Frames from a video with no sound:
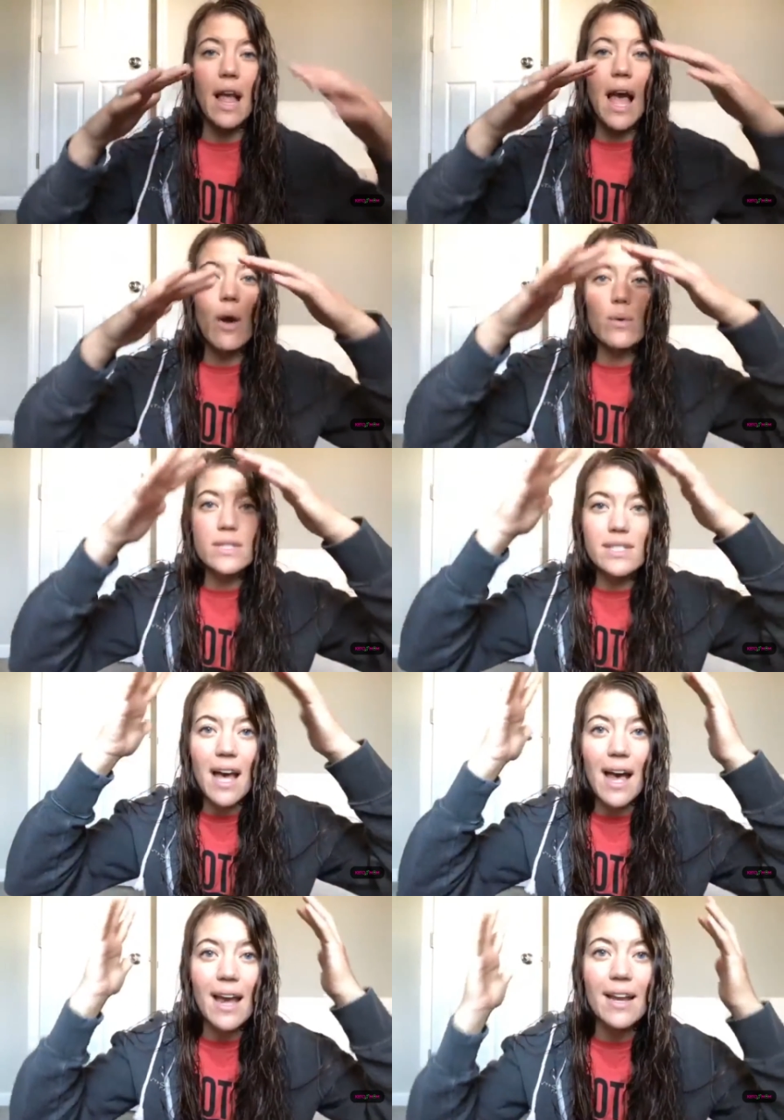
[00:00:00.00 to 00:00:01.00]

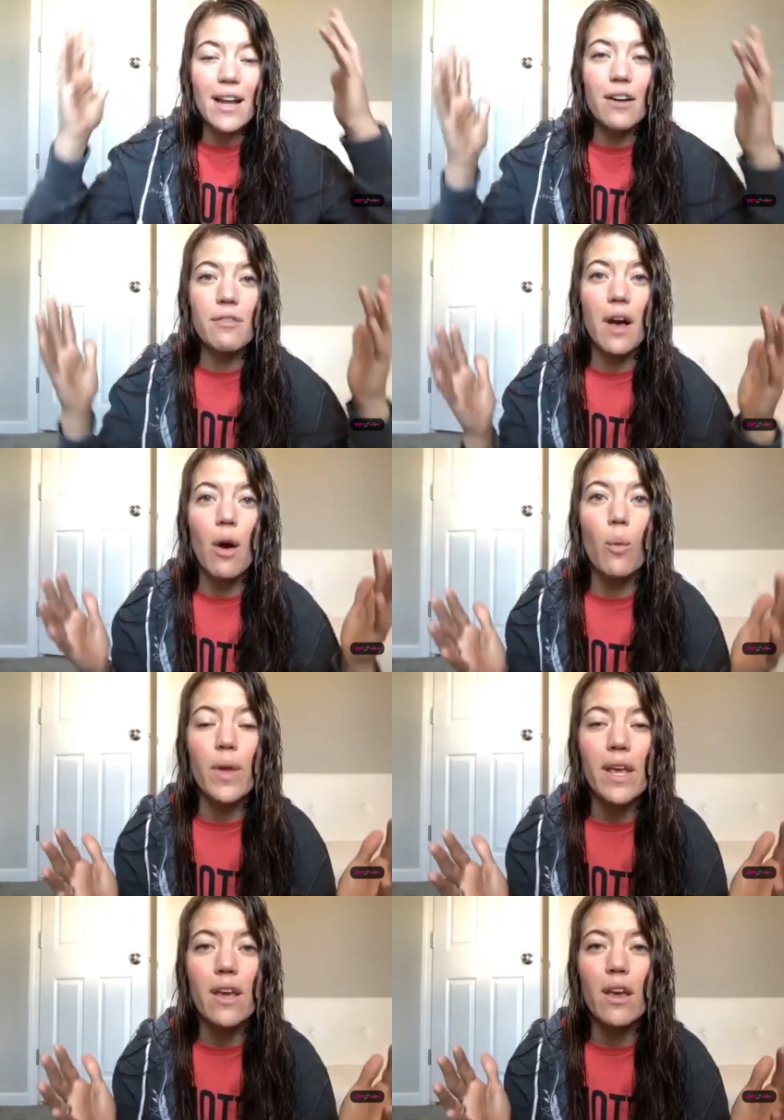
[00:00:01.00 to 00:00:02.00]
outside of a
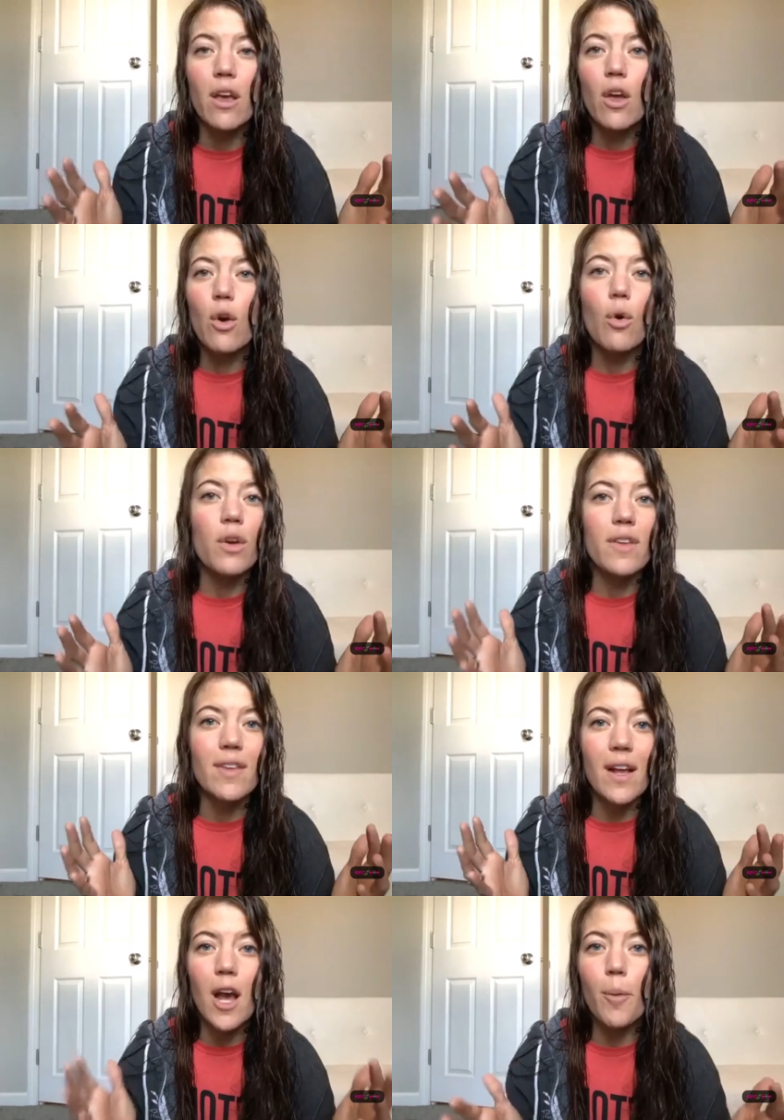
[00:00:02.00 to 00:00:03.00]
week or even
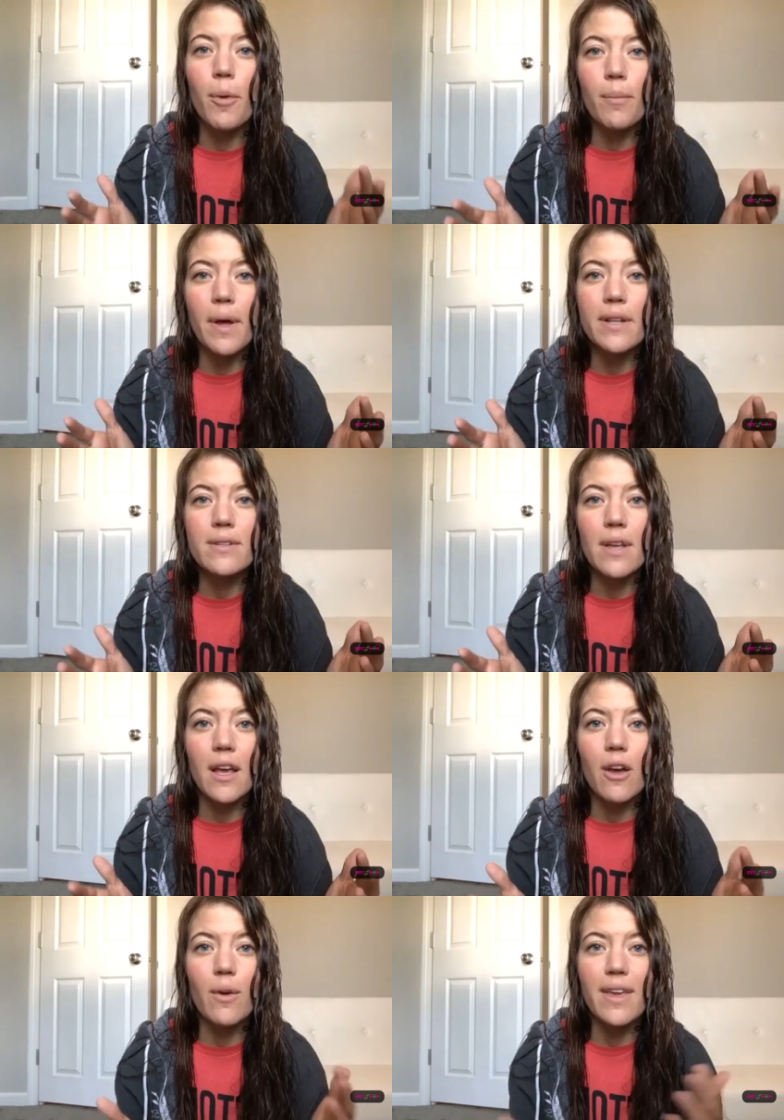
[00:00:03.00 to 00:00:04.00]
a couple months
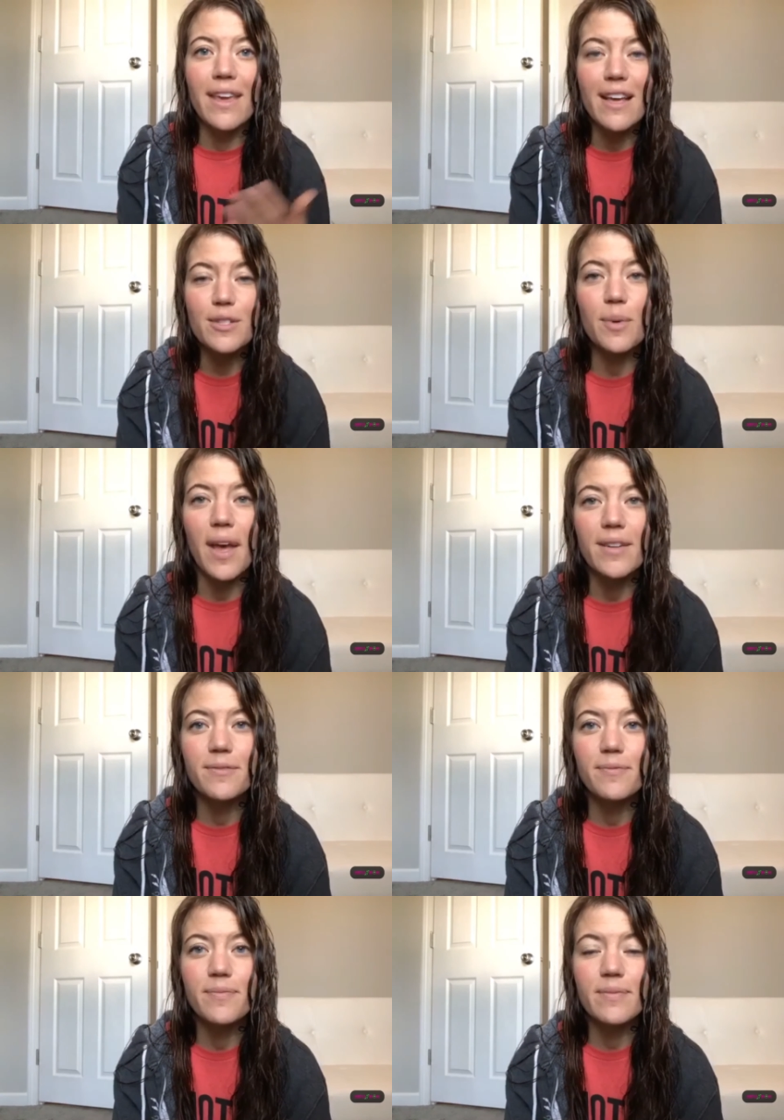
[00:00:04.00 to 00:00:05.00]
and go, guess what?
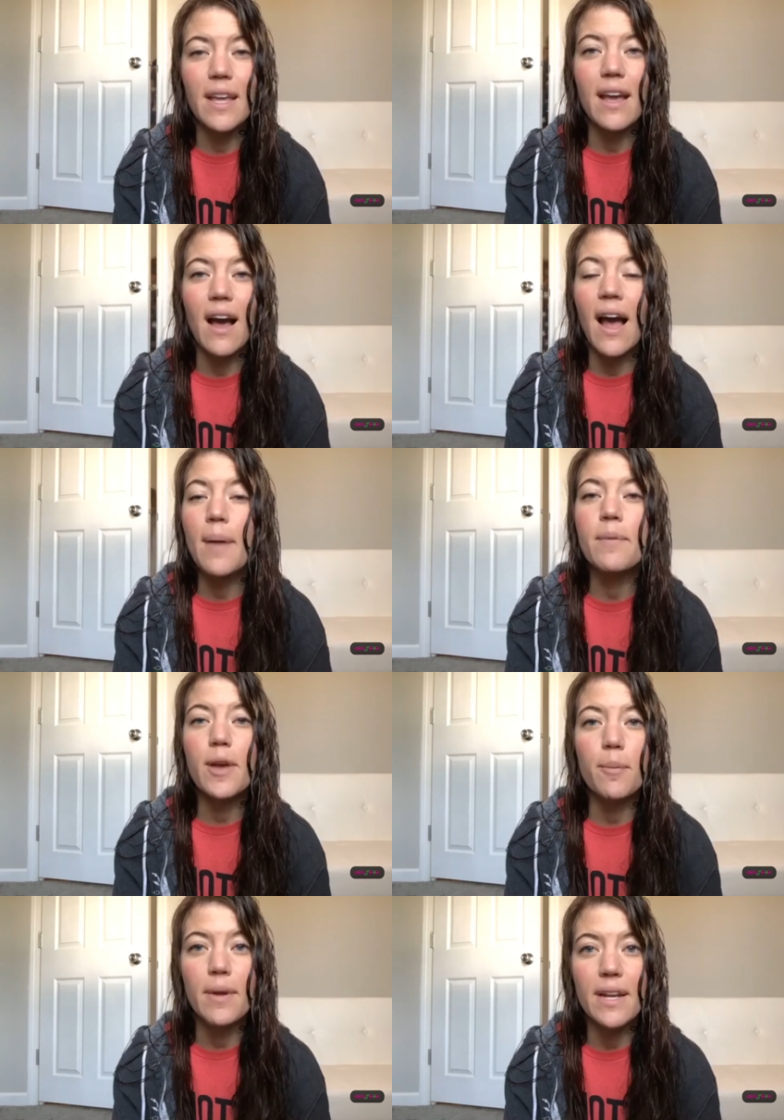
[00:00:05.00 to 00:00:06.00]
Like, I'm
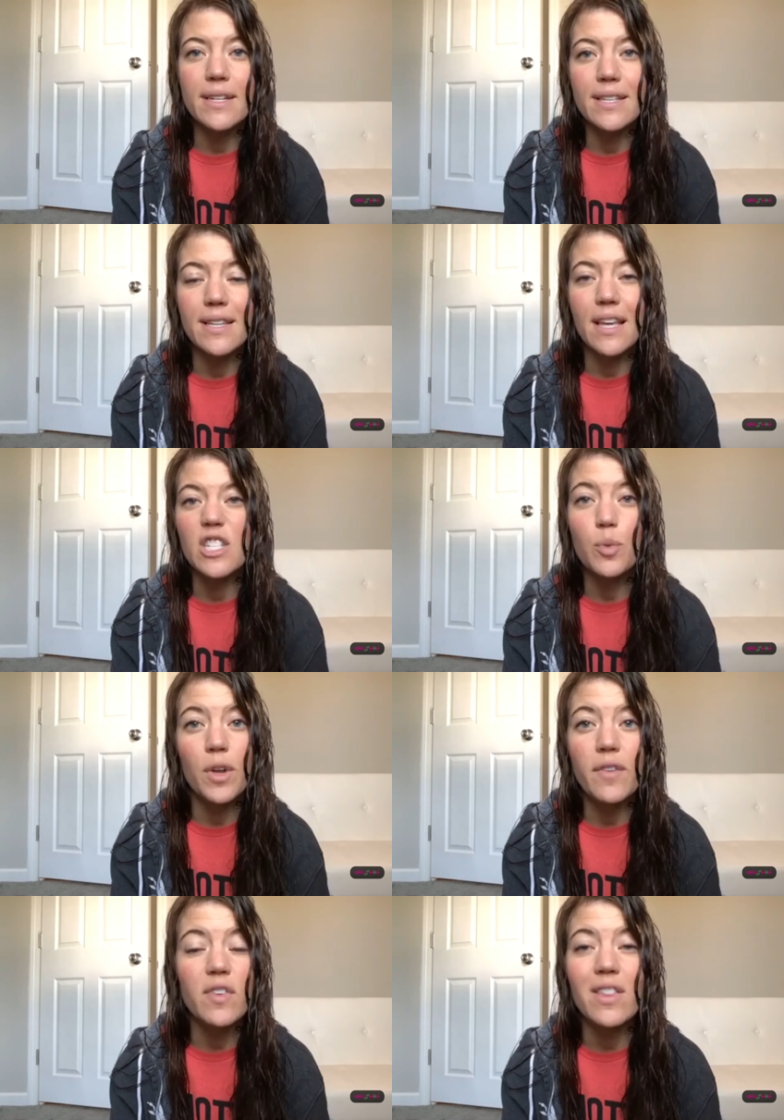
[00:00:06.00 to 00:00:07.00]
committed to this, whatever